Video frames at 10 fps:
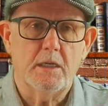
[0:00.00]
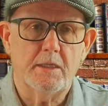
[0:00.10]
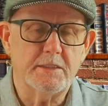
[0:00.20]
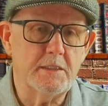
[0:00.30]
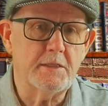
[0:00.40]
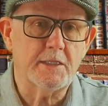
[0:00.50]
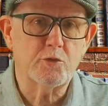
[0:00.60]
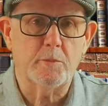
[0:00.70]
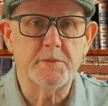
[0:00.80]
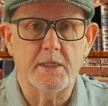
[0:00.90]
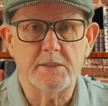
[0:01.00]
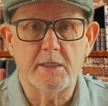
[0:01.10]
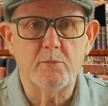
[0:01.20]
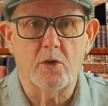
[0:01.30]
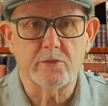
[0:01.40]
And I did that to update
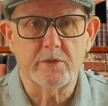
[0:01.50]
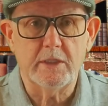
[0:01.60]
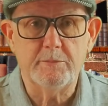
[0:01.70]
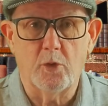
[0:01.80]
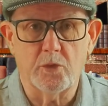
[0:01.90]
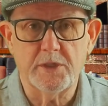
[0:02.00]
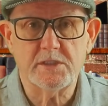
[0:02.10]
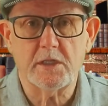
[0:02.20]
him on the boring